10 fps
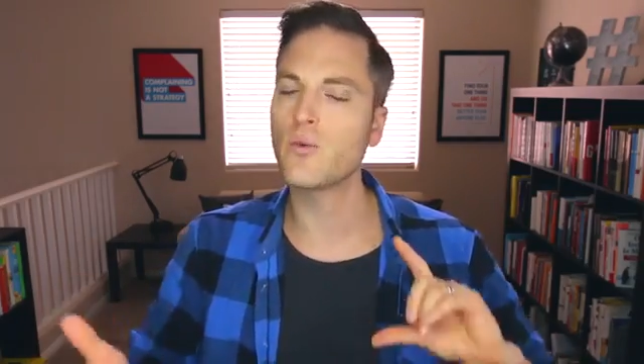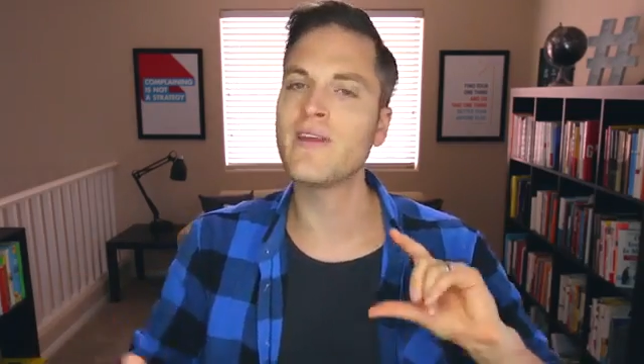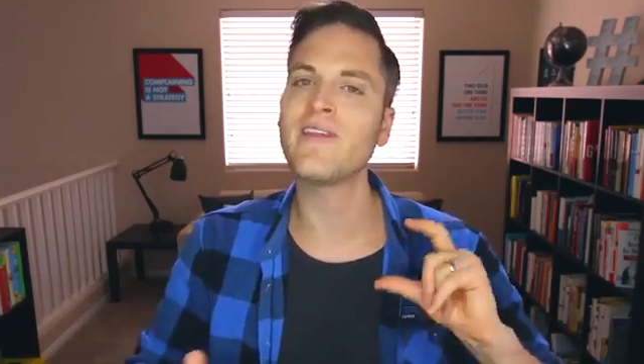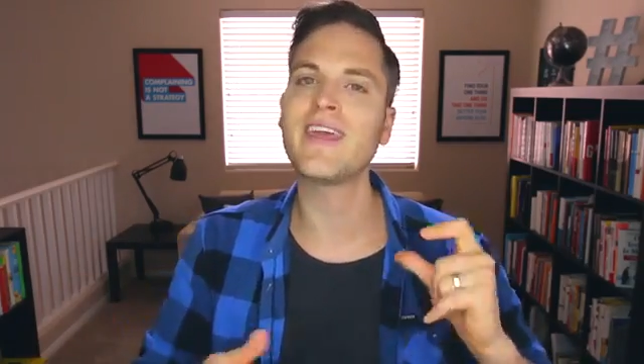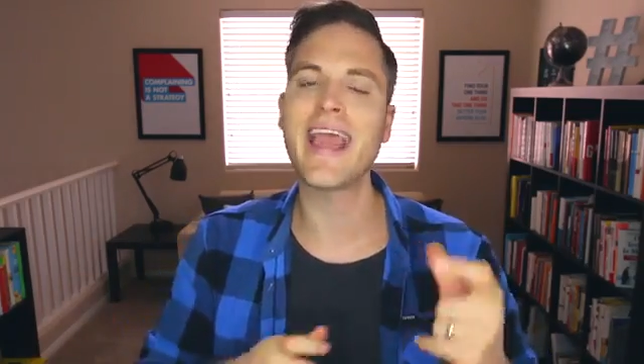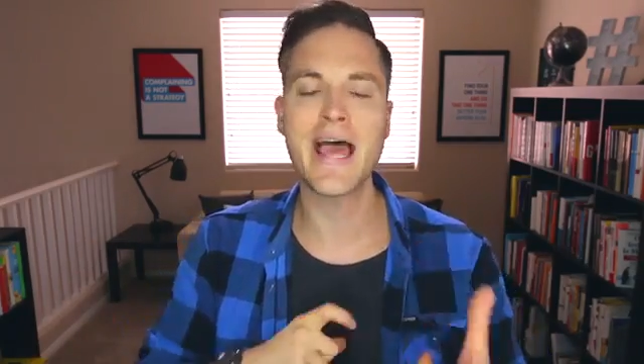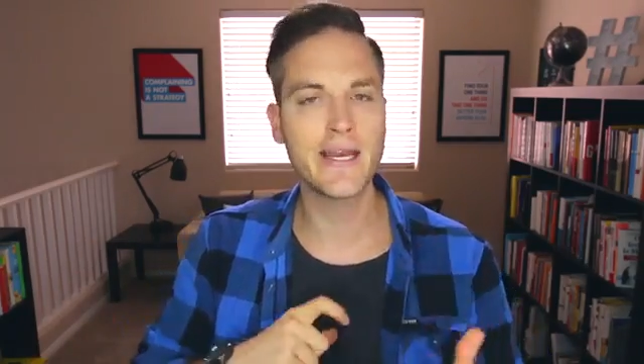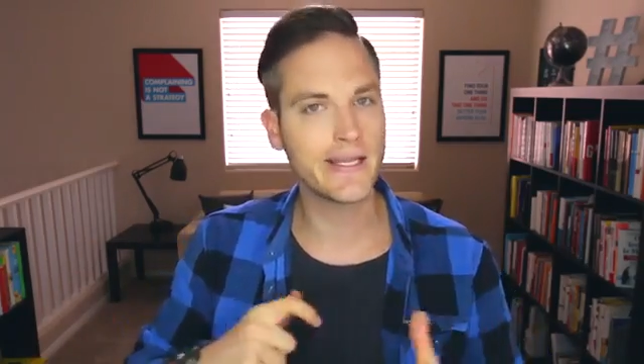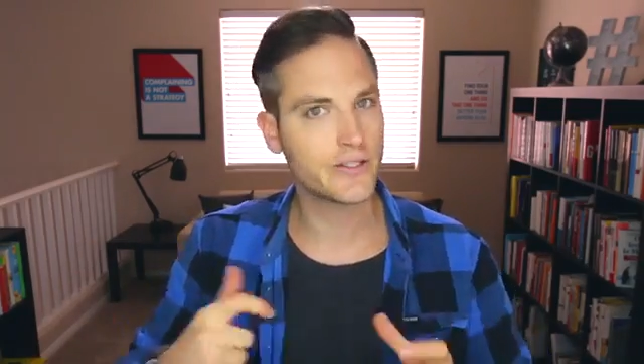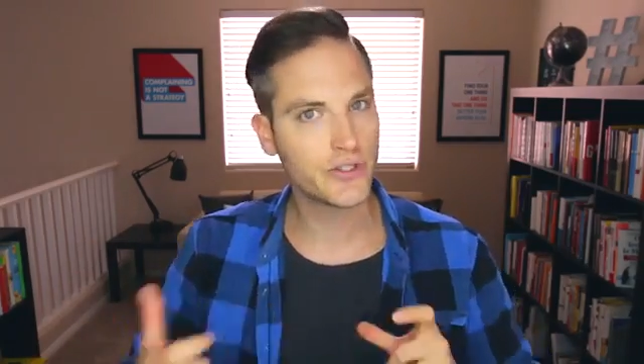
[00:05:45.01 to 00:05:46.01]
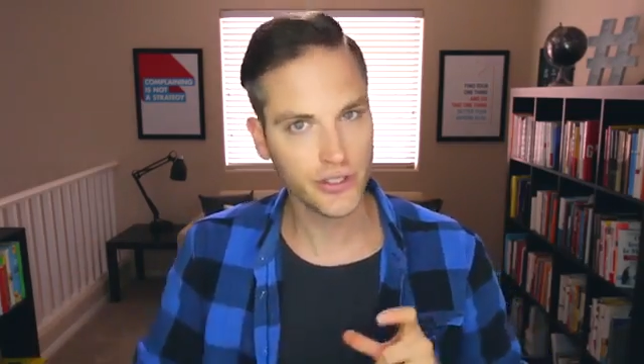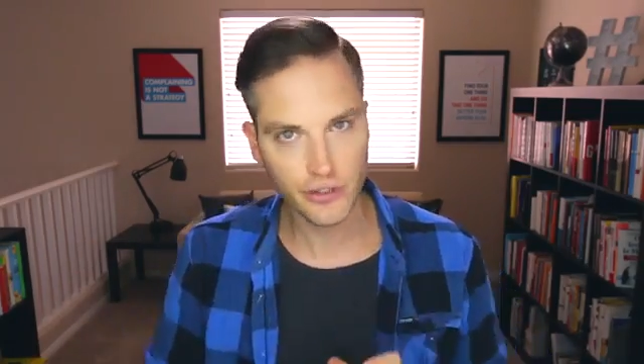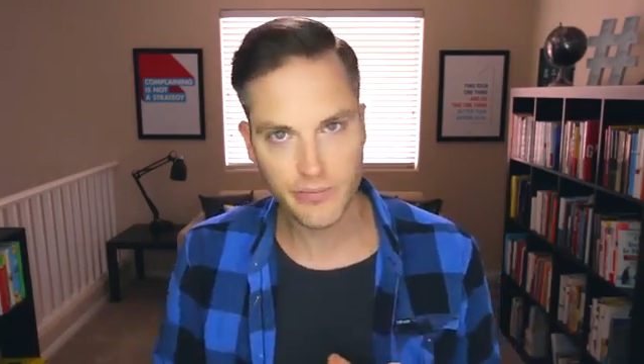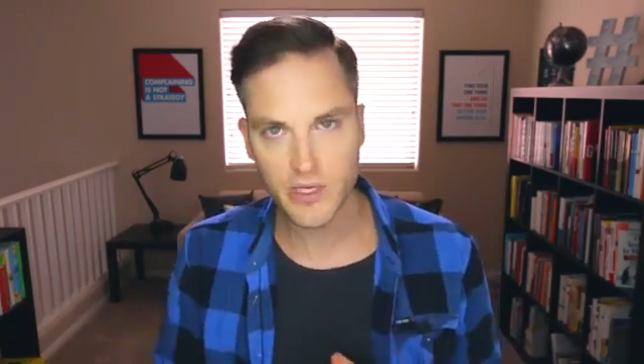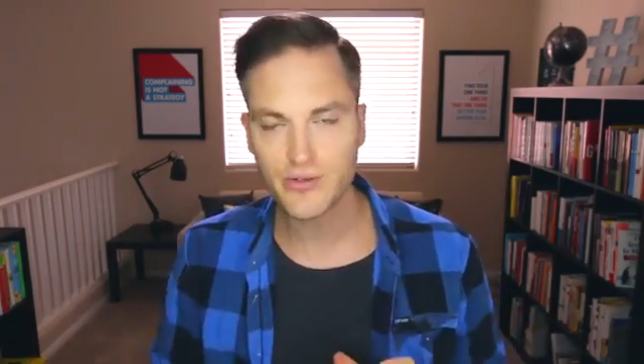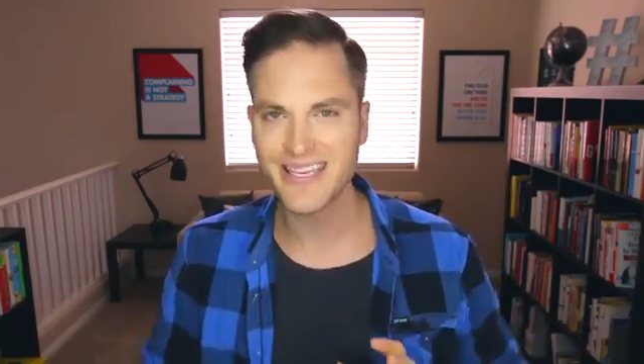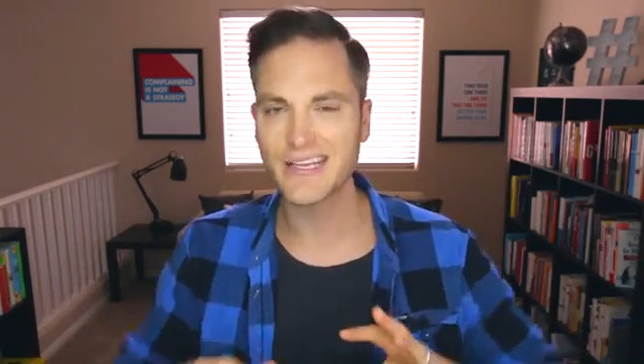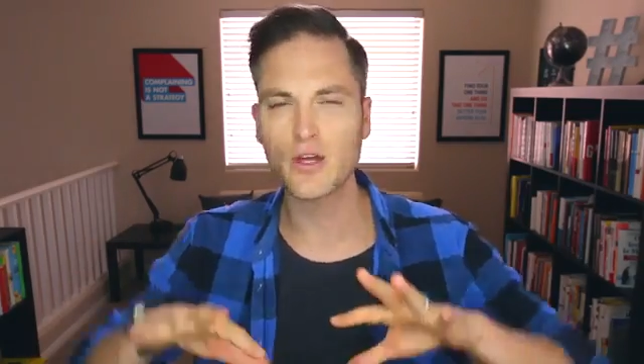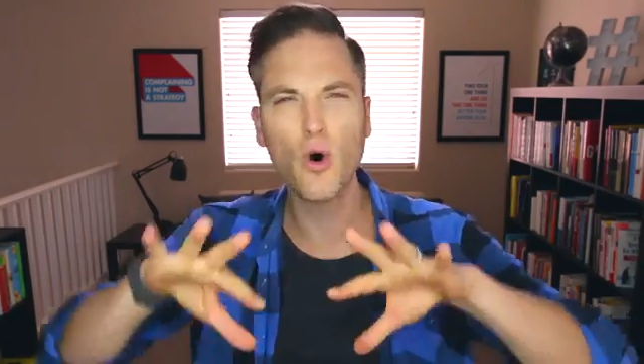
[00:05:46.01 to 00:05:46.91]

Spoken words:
the way that they edited to music,